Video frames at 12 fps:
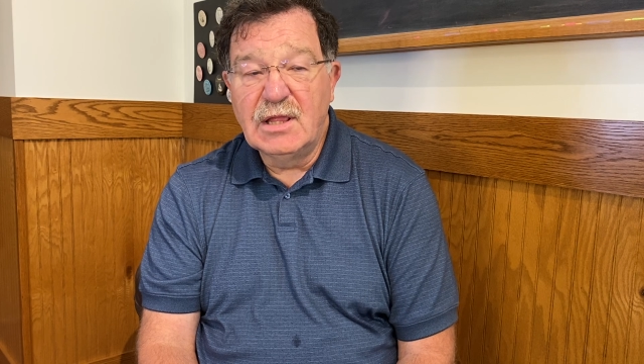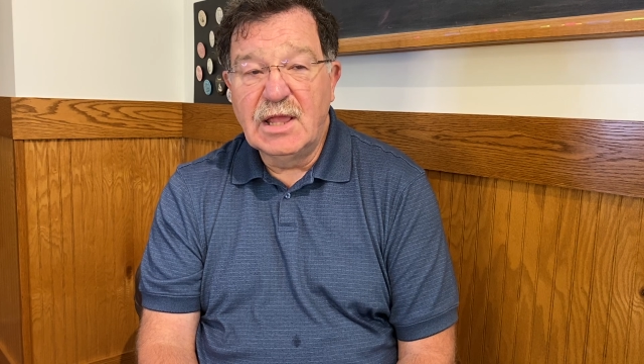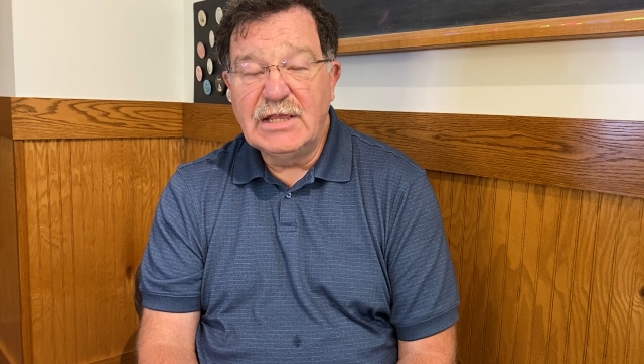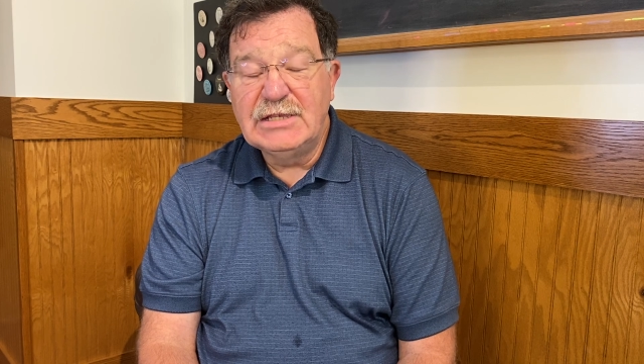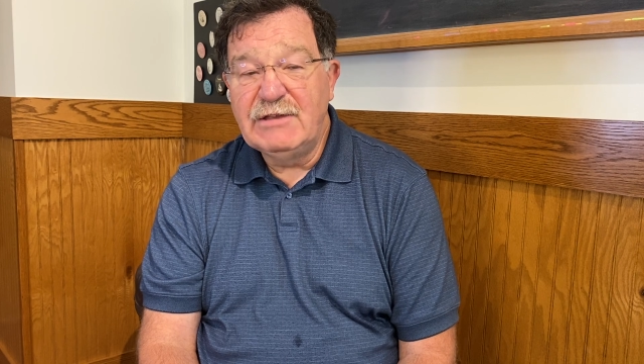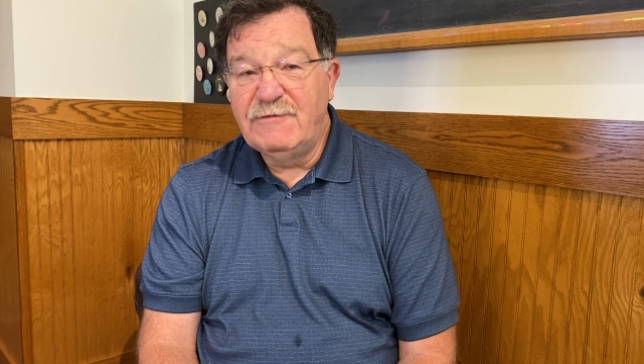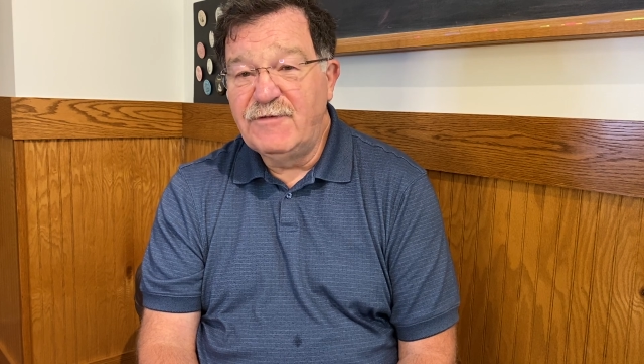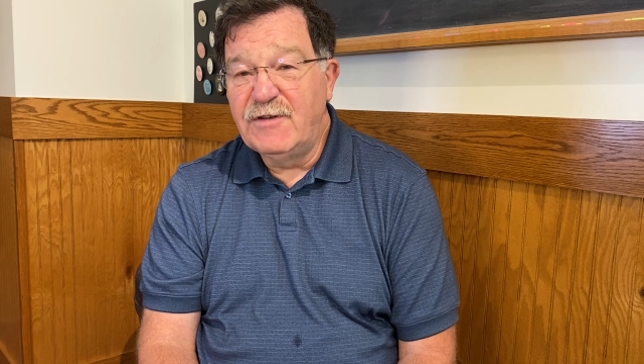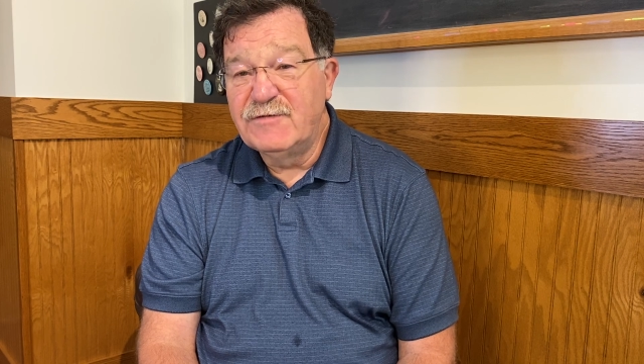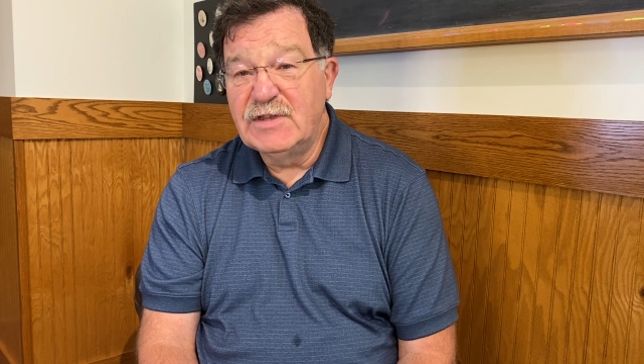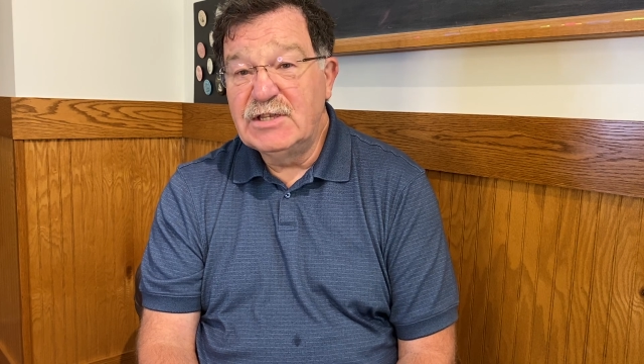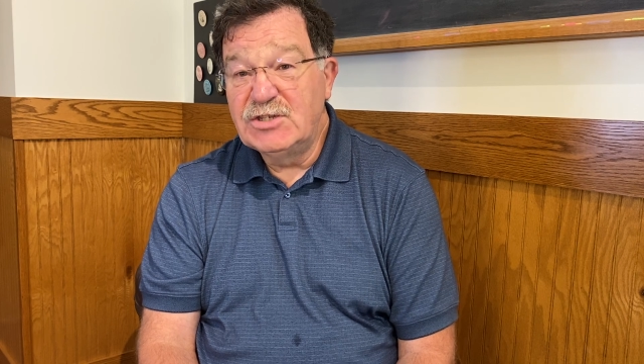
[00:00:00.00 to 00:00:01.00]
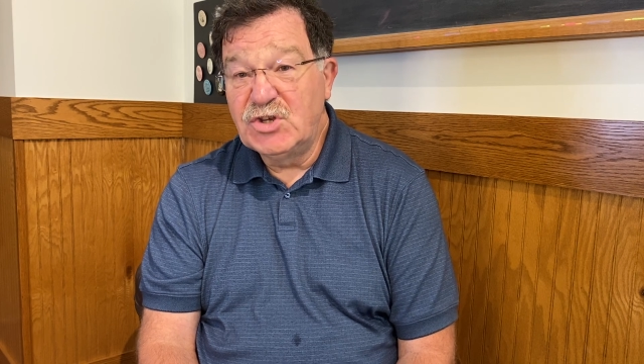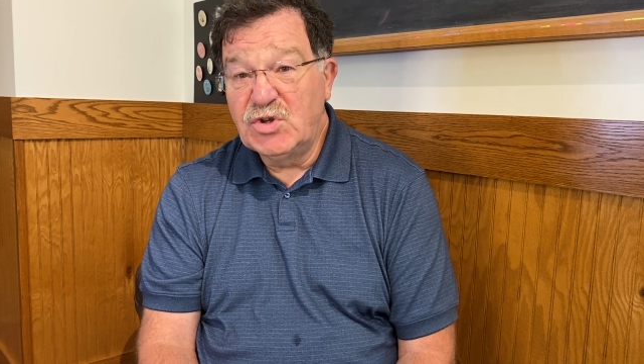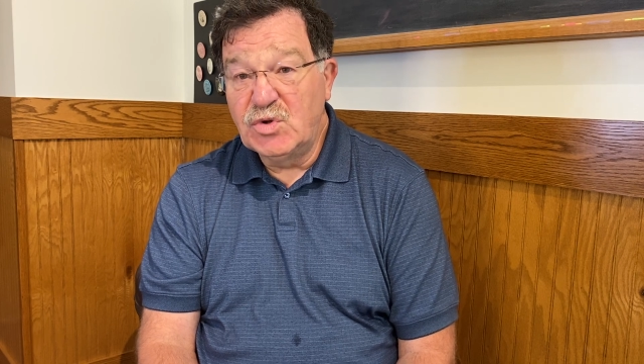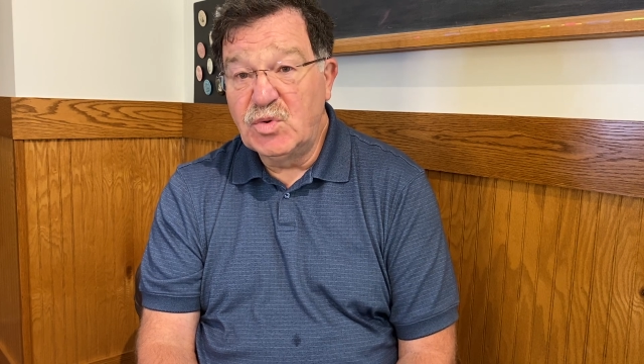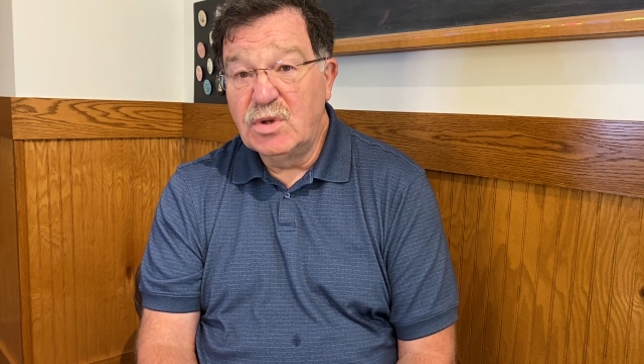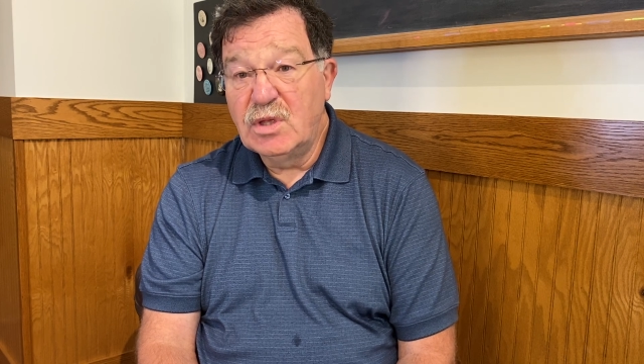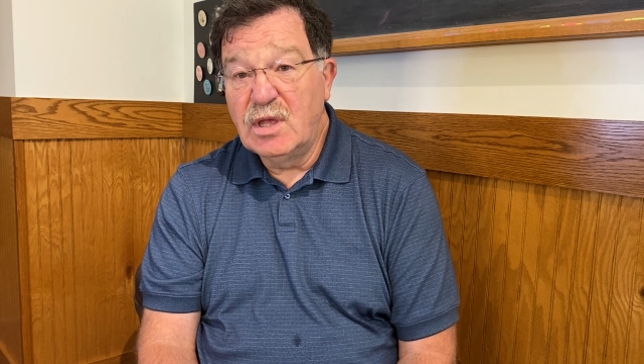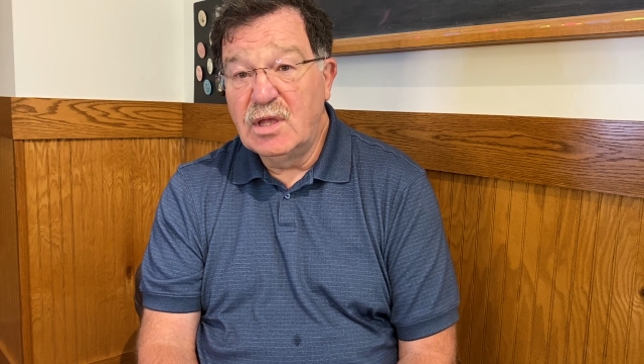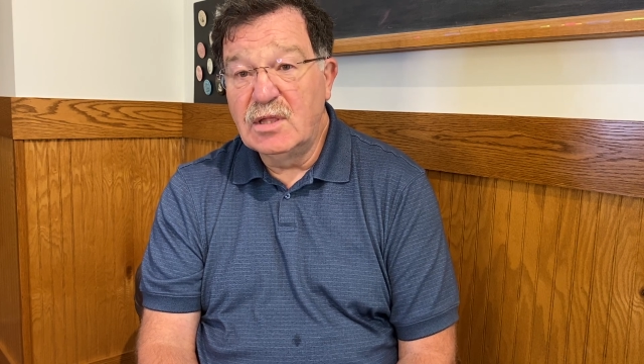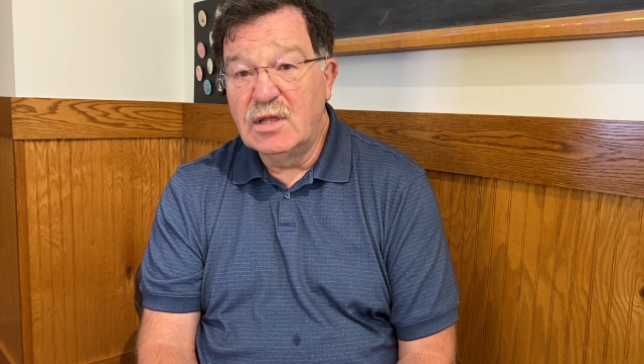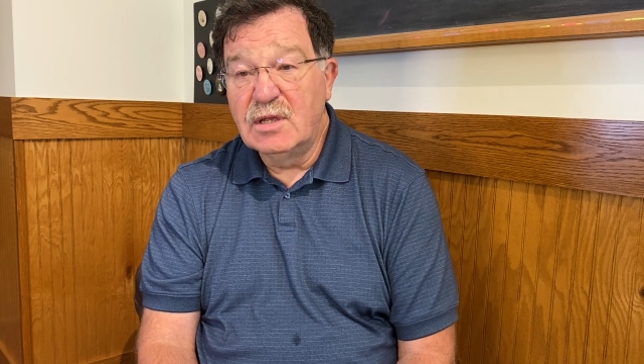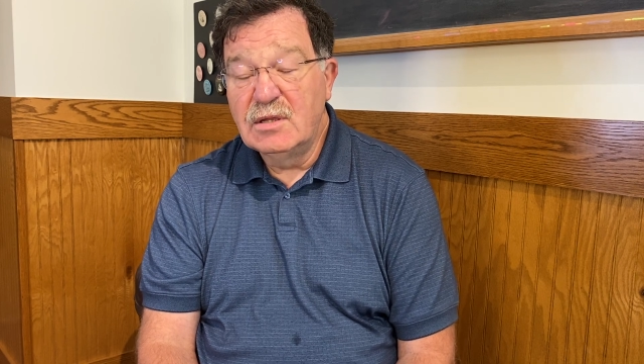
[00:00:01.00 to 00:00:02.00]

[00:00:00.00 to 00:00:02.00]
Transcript: 1952 in